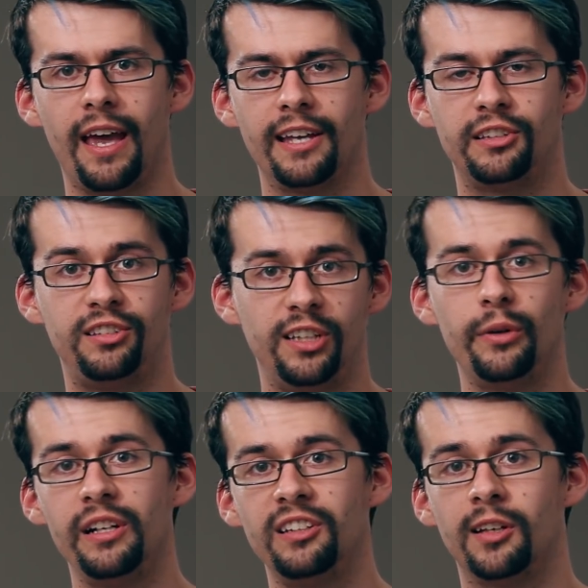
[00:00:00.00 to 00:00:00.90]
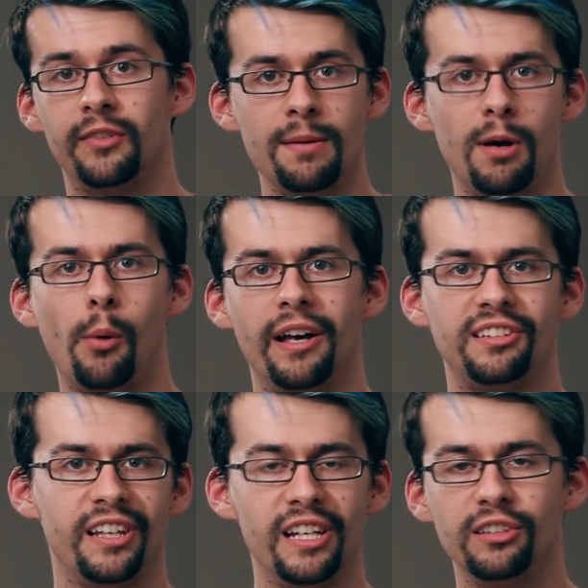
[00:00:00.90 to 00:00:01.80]
a series of
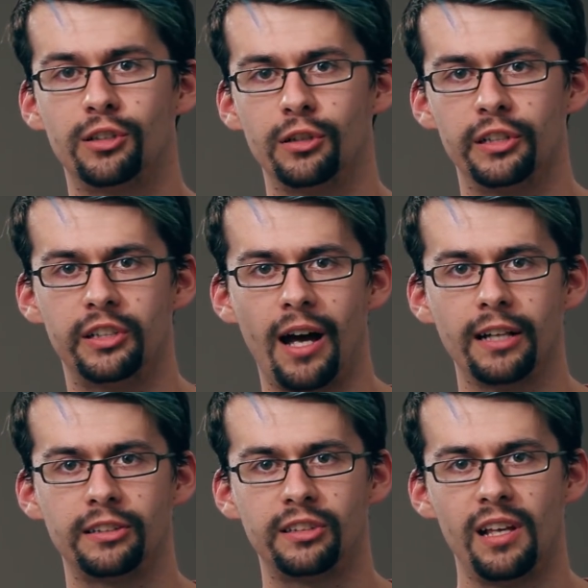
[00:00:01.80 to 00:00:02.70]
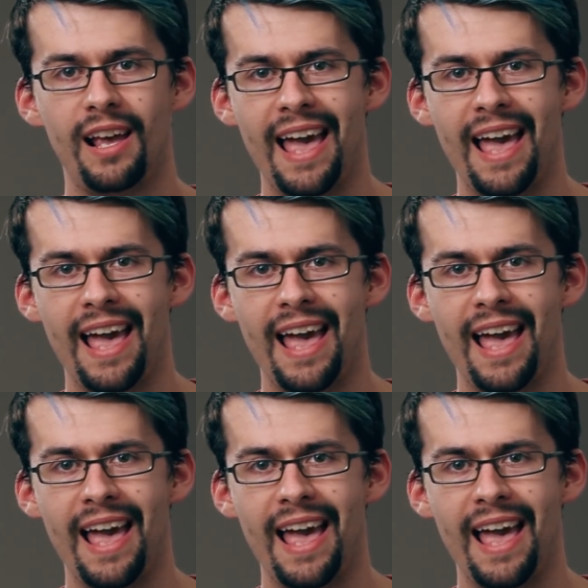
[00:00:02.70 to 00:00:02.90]
MOS insert shots